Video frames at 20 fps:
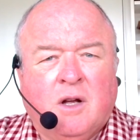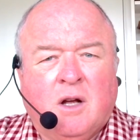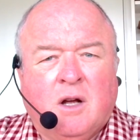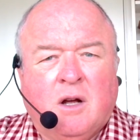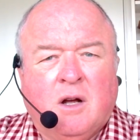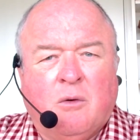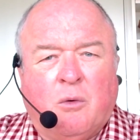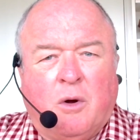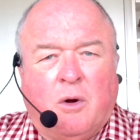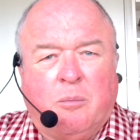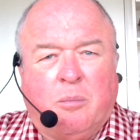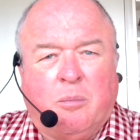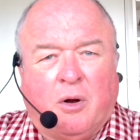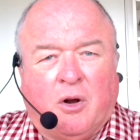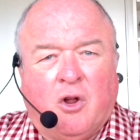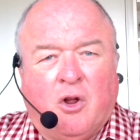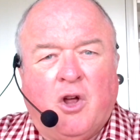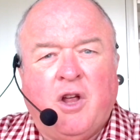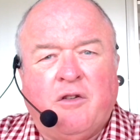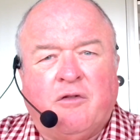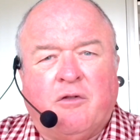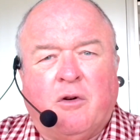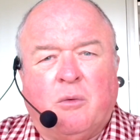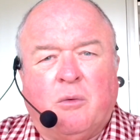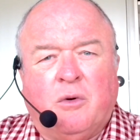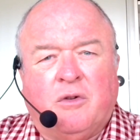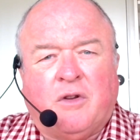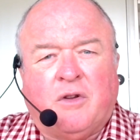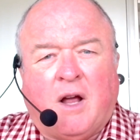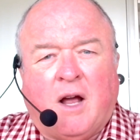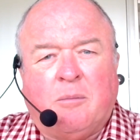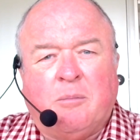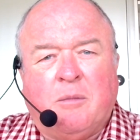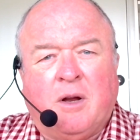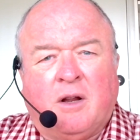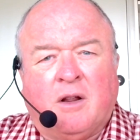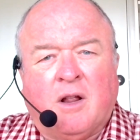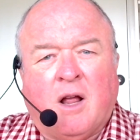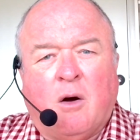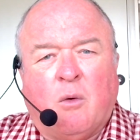We believe it was happening
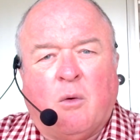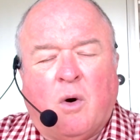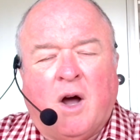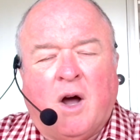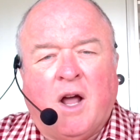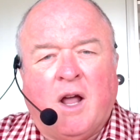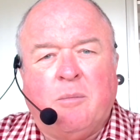that way